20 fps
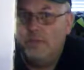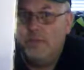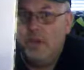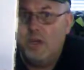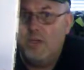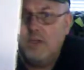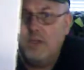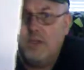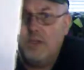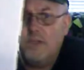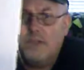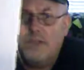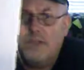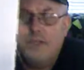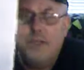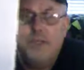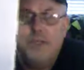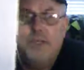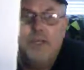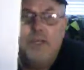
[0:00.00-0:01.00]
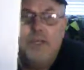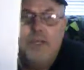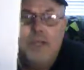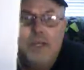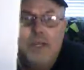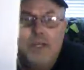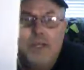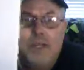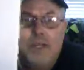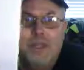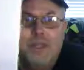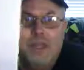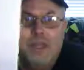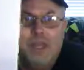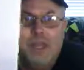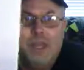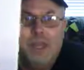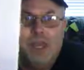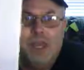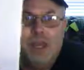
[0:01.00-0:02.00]
manga kind of
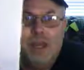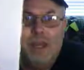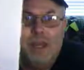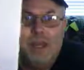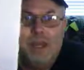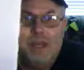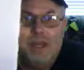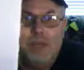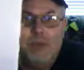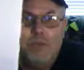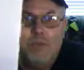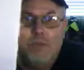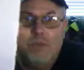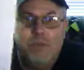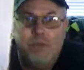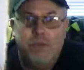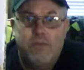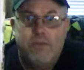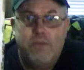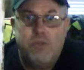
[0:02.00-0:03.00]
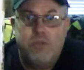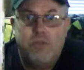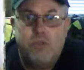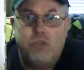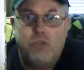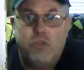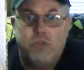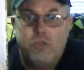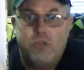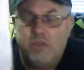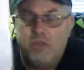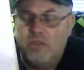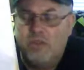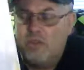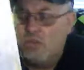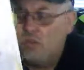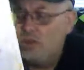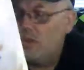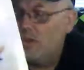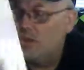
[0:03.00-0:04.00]
thing, and the adventures of
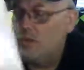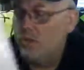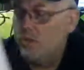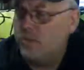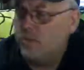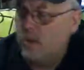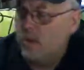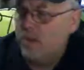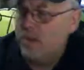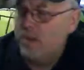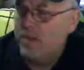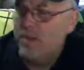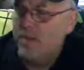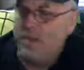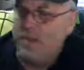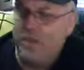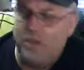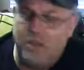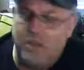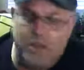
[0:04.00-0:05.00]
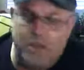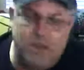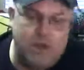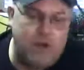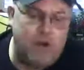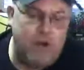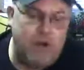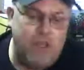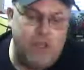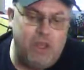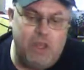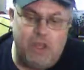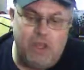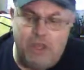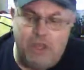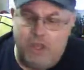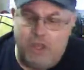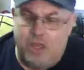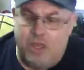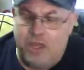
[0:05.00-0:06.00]
what goes on there.
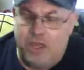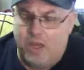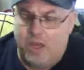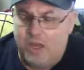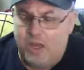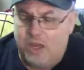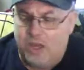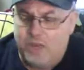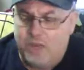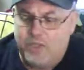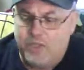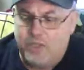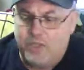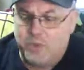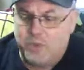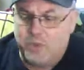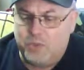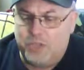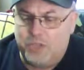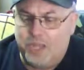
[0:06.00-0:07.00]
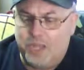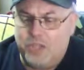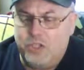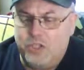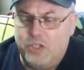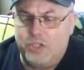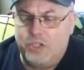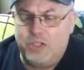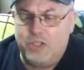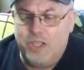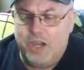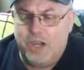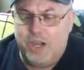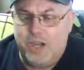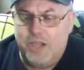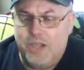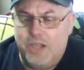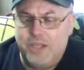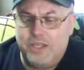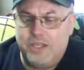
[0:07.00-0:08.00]
This one I just
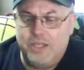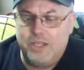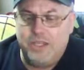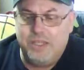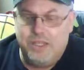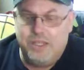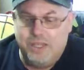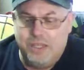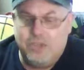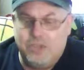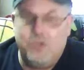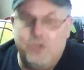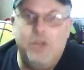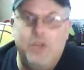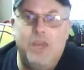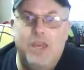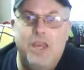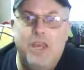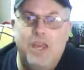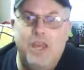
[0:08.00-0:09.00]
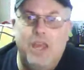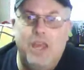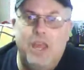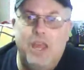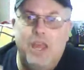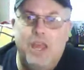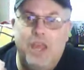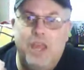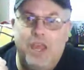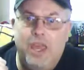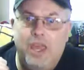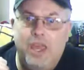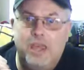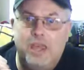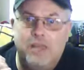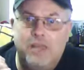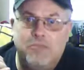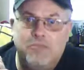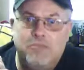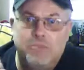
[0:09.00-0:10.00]
got yesterday,
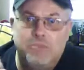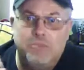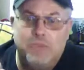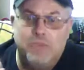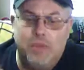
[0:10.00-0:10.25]
and